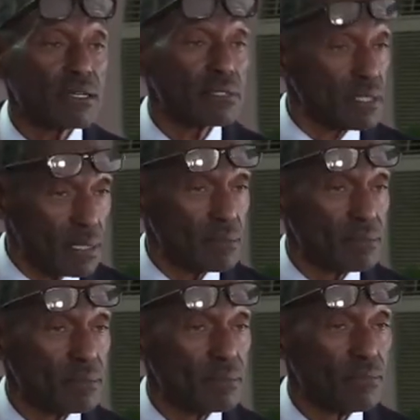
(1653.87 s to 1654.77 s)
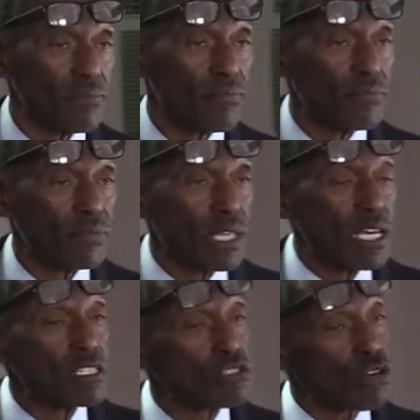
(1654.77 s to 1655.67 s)
them.
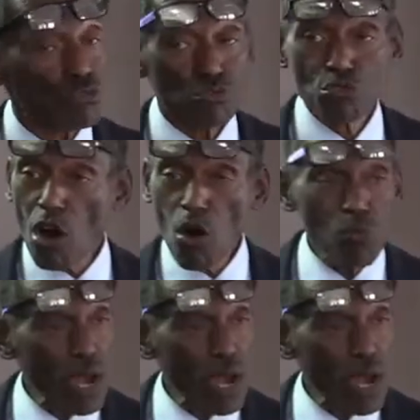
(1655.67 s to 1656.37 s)
So don't wait.